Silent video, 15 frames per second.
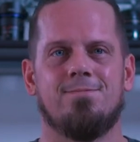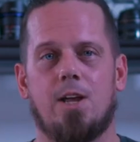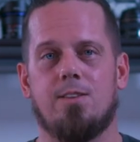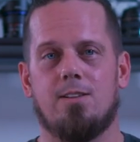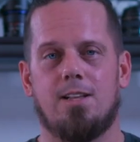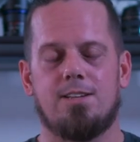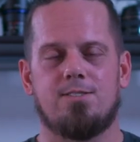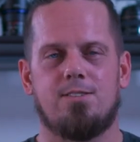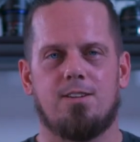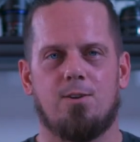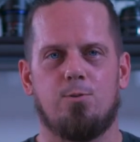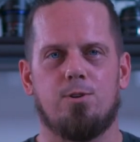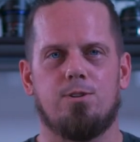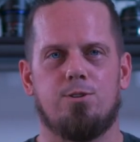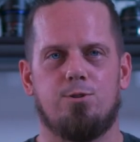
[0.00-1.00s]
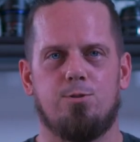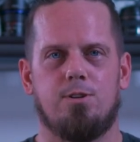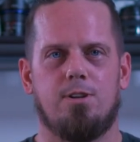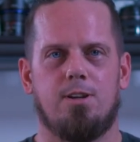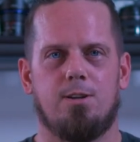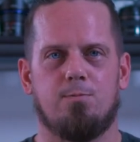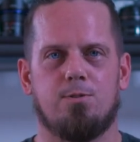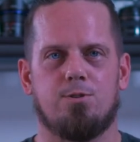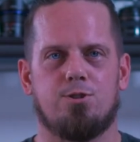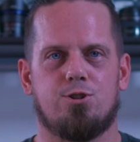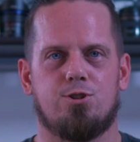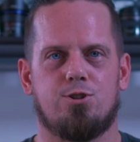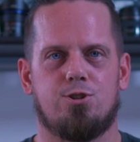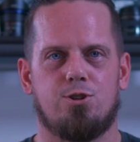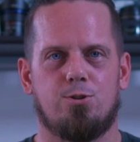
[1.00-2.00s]
And the last thing I wanted to do today was
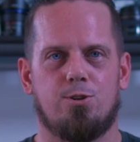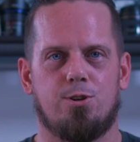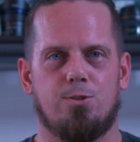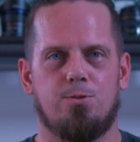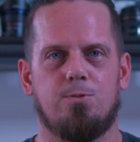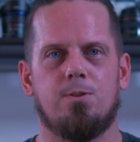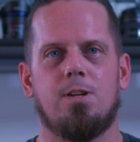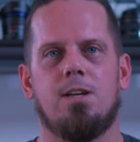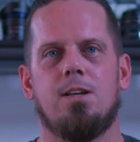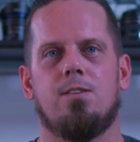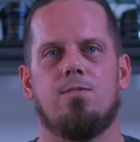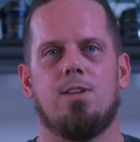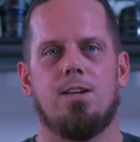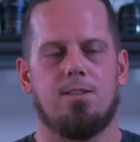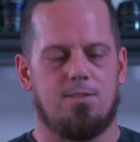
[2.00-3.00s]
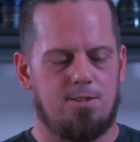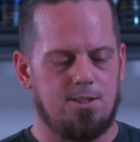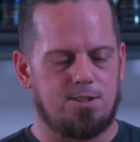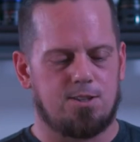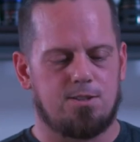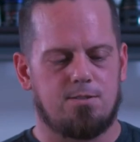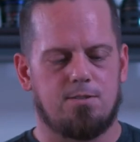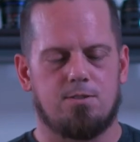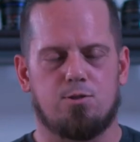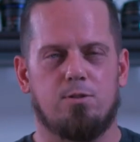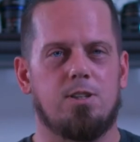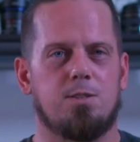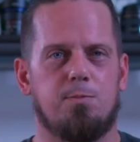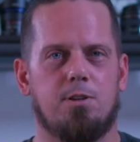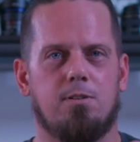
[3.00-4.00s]
show you that this
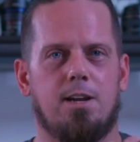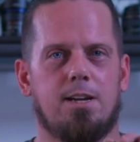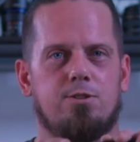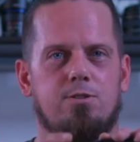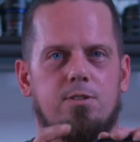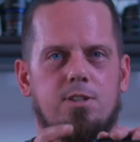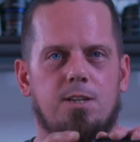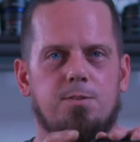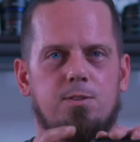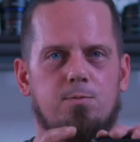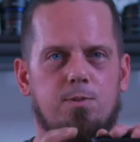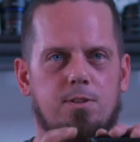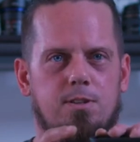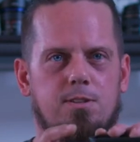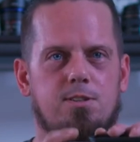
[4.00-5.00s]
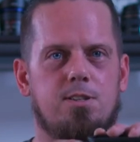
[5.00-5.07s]
transmitter actually comes with a